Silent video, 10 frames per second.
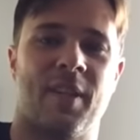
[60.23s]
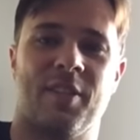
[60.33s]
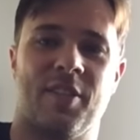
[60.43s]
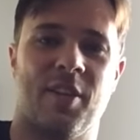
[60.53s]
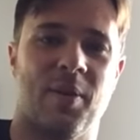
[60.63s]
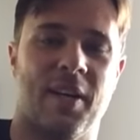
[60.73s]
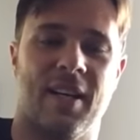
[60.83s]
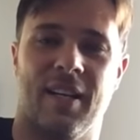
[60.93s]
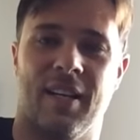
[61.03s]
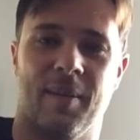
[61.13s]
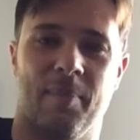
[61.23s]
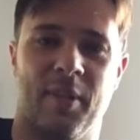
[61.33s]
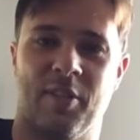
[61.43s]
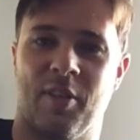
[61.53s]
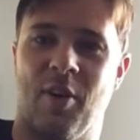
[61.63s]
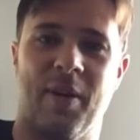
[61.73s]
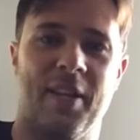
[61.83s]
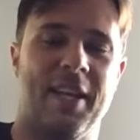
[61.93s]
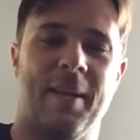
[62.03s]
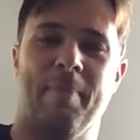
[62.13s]
So uh, uh, please don't go
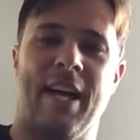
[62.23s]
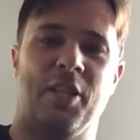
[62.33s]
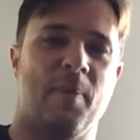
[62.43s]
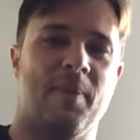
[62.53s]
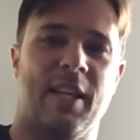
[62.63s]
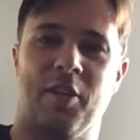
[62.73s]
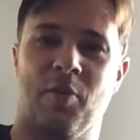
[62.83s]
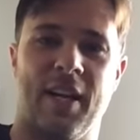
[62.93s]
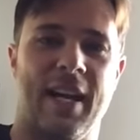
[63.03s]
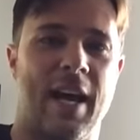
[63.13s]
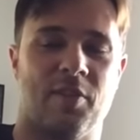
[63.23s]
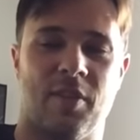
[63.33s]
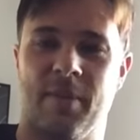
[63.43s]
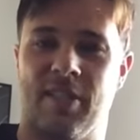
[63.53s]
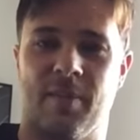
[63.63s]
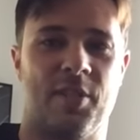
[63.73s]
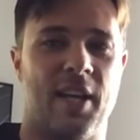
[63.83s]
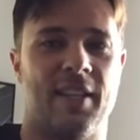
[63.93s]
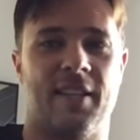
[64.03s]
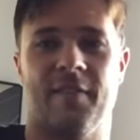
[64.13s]
and, and, and, bash me. I'm telling you right now, it's going to be
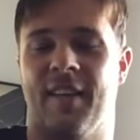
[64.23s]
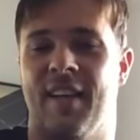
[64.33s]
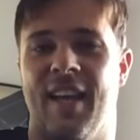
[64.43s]
subjective.